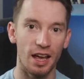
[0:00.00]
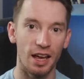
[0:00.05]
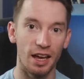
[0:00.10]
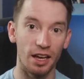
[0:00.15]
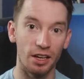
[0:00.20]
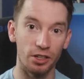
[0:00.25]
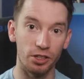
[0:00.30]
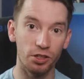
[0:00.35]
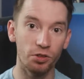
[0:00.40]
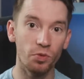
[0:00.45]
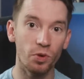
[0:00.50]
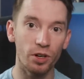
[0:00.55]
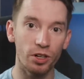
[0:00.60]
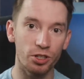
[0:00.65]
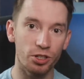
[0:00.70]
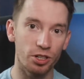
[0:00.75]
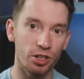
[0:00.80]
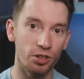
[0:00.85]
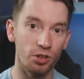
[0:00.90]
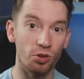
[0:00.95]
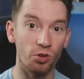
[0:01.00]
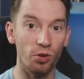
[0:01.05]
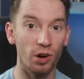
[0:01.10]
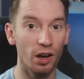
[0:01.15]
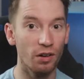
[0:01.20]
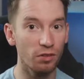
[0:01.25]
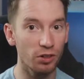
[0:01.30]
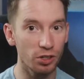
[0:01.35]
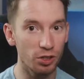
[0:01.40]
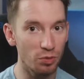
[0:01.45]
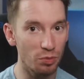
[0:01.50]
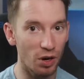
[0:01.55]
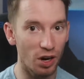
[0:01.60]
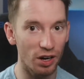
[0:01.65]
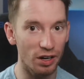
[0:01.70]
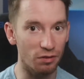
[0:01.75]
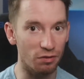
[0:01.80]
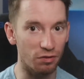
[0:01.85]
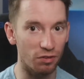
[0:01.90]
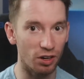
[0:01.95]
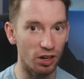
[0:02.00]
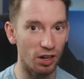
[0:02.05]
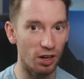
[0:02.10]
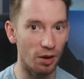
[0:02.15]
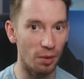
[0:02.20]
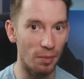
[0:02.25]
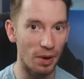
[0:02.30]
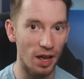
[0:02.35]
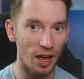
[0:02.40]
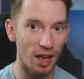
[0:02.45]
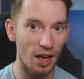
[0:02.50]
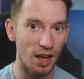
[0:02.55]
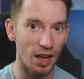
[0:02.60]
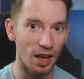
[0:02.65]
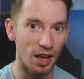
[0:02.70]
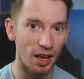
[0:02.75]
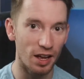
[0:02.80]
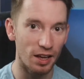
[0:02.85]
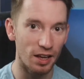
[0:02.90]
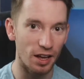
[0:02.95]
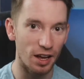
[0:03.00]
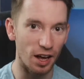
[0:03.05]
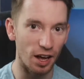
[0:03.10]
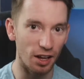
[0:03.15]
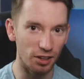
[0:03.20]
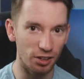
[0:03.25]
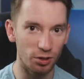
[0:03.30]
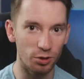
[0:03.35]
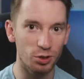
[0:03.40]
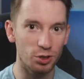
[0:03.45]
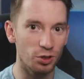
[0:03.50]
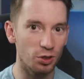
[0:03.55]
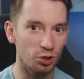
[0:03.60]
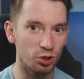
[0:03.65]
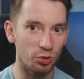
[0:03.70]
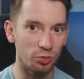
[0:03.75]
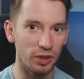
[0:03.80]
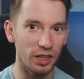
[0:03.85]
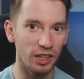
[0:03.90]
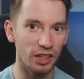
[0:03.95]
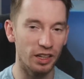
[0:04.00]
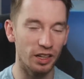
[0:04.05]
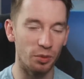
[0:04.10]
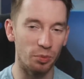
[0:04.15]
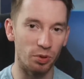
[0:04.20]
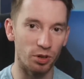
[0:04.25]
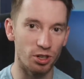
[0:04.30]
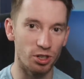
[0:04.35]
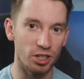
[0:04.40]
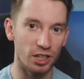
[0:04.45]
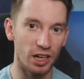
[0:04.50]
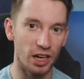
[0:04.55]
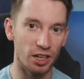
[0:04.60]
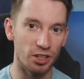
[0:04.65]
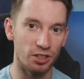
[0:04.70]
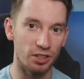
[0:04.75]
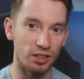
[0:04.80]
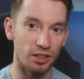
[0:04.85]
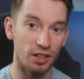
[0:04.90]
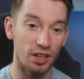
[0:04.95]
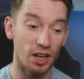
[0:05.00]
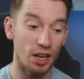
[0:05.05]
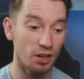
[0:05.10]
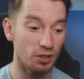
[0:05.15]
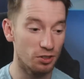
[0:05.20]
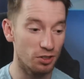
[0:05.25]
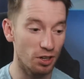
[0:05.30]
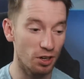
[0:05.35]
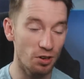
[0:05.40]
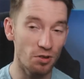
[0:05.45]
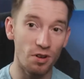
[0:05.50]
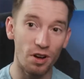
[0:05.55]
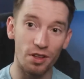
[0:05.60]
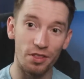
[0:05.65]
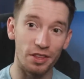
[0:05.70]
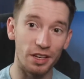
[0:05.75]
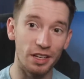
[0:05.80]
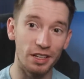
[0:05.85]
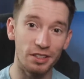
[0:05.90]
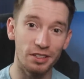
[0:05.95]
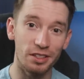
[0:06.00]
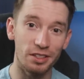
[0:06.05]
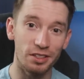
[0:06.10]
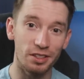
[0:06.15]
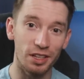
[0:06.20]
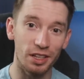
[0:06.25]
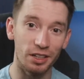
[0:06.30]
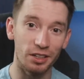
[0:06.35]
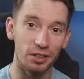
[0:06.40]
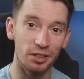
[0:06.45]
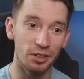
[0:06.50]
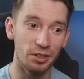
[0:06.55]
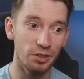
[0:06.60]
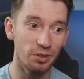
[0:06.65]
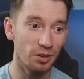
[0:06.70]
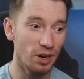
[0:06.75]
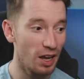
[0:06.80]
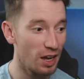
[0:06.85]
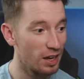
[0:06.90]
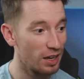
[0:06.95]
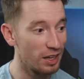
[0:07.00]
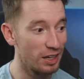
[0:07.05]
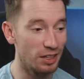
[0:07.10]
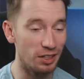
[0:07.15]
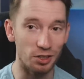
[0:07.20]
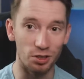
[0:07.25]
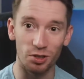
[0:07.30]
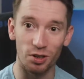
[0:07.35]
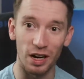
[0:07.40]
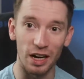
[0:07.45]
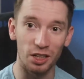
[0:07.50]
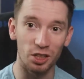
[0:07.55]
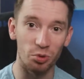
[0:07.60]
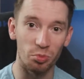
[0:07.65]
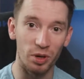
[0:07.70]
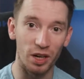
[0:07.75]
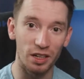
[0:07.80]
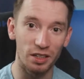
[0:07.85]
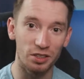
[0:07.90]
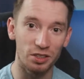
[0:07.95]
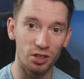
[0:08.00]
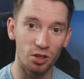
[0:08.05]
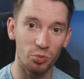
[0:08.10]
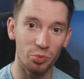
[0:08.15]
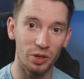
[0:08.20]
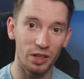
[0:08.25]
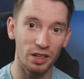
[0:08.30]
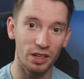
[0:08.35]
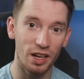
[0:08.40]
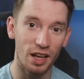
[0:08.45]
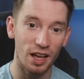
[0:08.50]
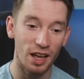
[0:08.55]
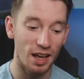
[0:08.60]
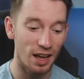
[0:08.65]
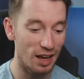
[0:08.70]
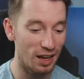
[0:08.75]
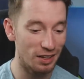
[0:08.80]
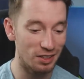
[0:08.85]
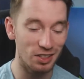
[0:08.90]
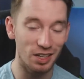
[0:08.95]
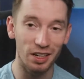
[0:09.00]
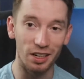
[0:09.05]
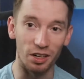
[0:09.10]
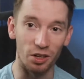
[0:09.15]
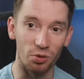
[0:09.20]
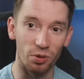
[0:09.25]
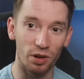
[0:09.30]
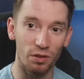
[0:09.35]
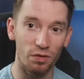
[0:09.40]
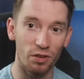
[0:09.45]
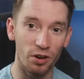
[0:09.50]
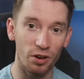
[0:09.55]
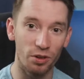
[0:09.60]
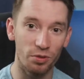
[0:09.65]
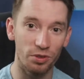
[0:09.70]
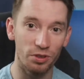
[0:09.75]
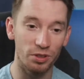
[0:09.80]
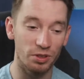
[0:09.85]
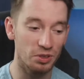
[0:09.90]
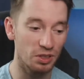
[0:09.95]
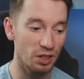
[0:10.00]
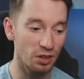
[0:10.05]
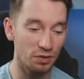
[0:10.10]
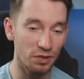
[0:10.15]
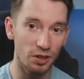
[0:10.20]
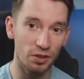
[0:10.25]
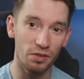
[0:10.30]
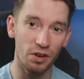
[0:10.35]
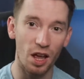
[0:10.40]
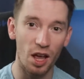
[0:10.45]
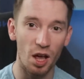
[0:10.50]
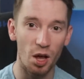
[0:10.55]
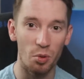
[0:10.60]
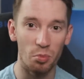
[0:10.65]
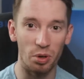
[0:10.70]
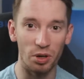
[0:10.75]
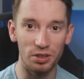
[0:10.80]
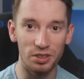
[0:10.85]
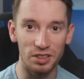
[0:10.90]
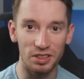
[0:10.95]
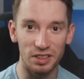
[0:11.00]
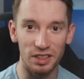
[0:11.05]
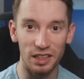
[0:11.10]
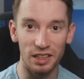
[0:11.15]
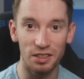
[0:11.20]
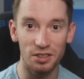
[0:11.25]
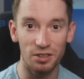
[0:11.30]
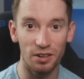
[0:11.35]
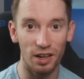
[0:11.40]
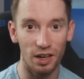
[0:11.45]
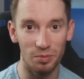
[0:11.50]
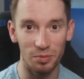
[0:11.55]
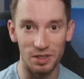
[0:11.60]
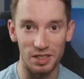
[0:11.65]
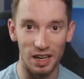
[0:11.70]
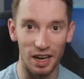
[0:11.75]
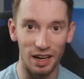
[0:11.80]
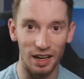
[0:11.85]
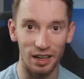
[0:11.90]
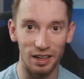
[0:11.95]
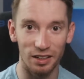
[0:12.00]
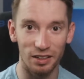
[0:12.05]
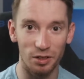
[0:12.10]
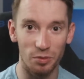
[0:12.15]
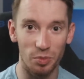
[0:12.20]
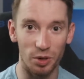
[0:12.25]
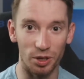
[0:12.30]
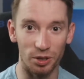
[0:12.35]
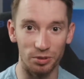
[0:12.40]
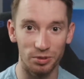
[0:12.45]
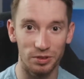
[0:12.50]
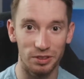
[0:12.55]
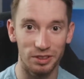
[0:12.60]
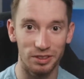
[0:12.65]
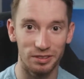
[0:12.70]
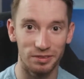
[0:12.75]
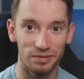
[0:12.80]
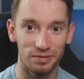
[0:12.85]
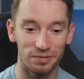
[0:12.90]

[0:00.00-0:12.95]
and you want to show whoever you bought it from a little social media appreciation. So the easiest thing to do is crack the box open and take a quick photo with your cell phone, post it to Instagram and tag it in your post.